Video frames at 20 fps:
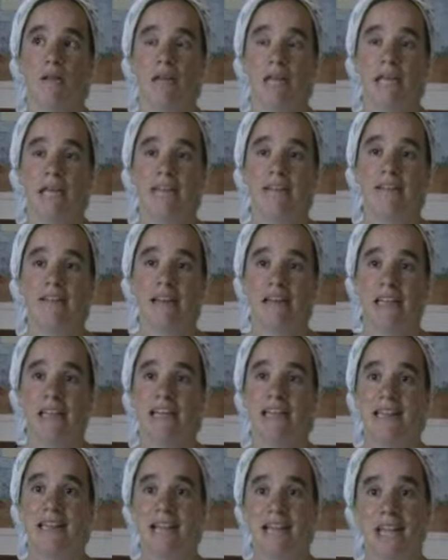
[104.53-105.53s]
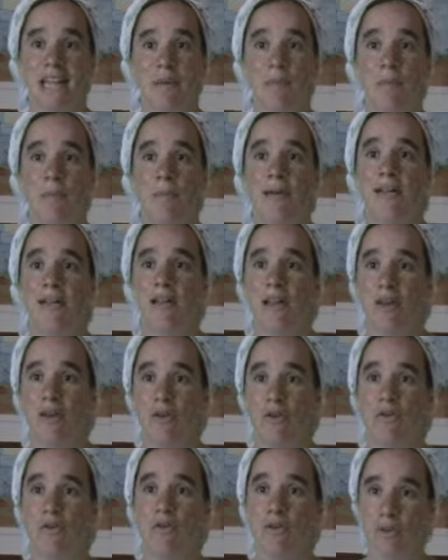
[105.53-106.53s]
he decided that they would build a
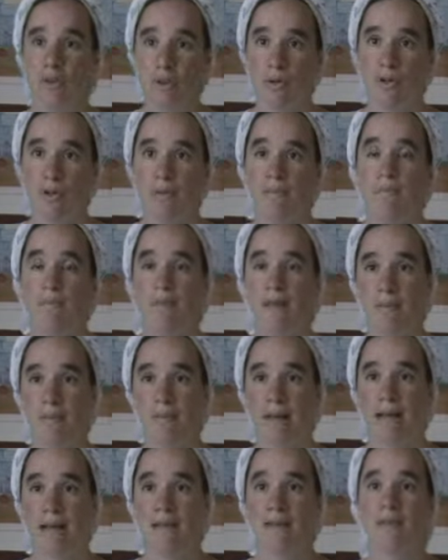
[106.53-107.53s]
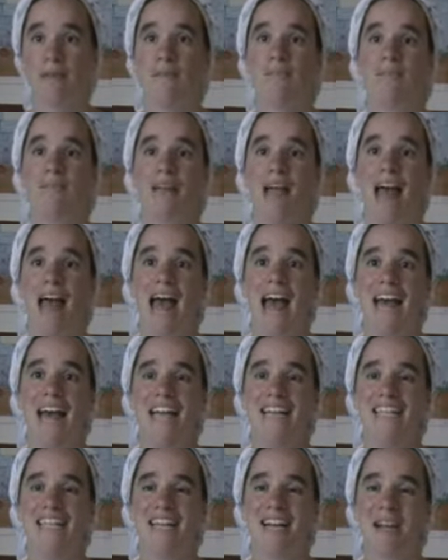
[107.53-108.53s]
new shul in Belz,
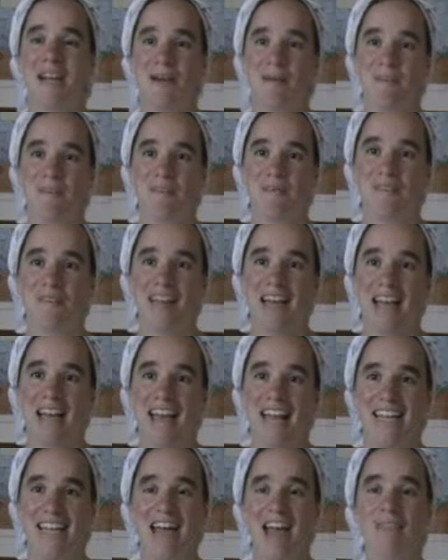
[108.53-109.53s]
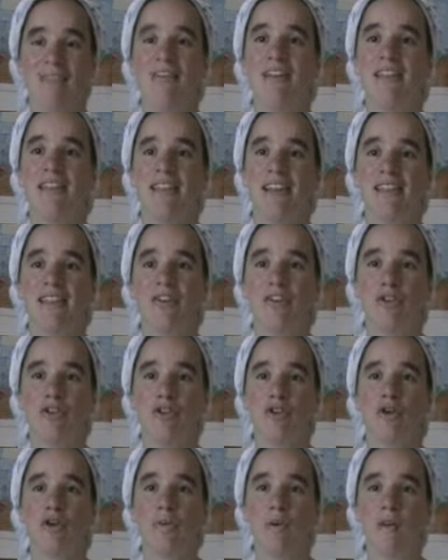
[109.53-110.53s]
and everything, the
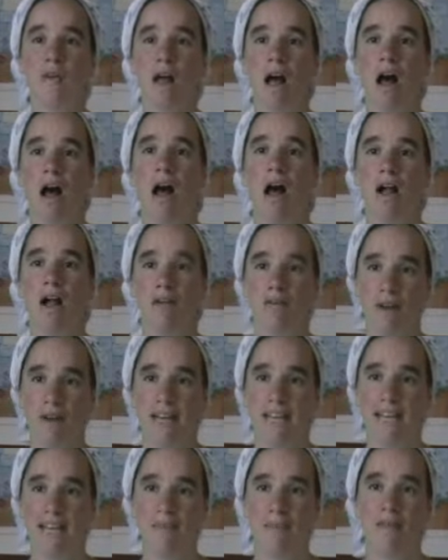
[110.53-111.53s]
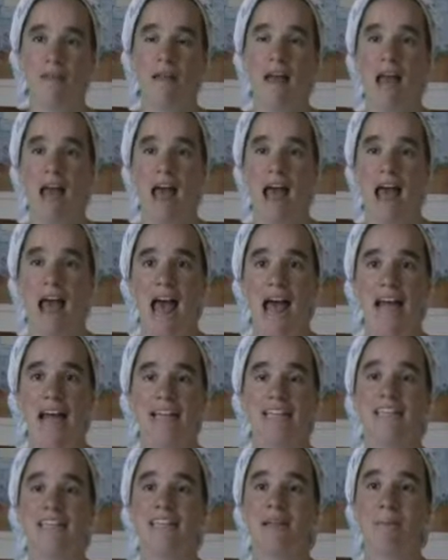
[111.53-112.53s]
shul was all ready.
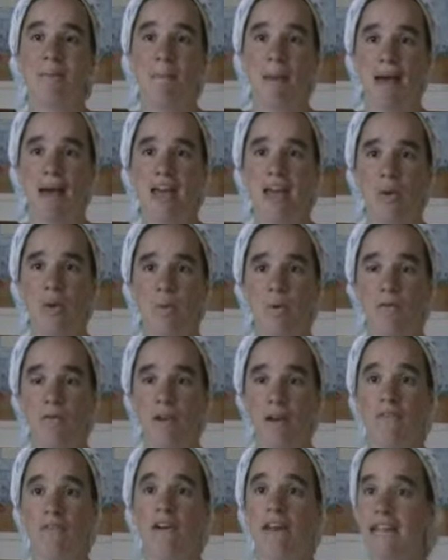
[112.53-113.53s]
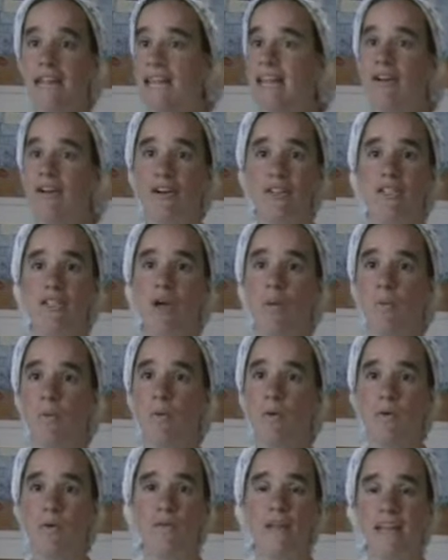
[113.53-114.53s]
And the men were very, very eager to
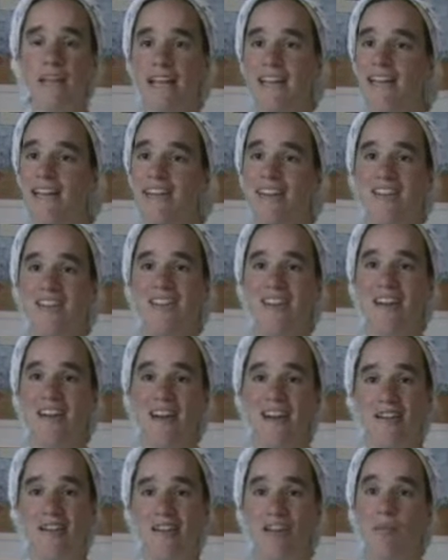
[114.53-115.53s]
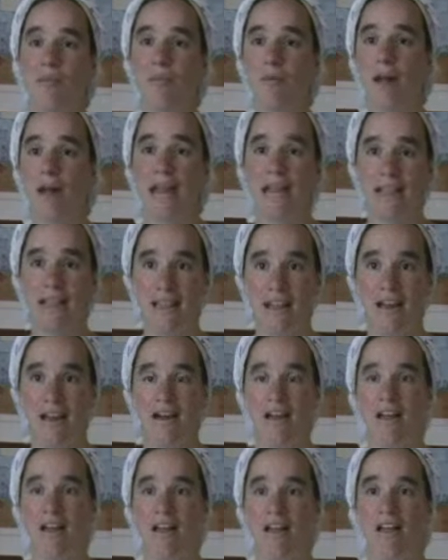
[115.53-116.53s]
move in to start praying
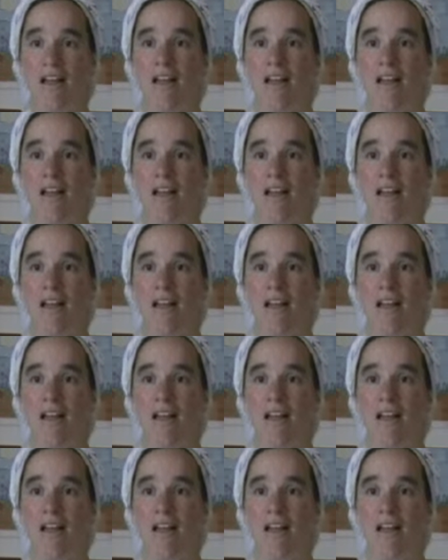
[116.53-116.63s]
there.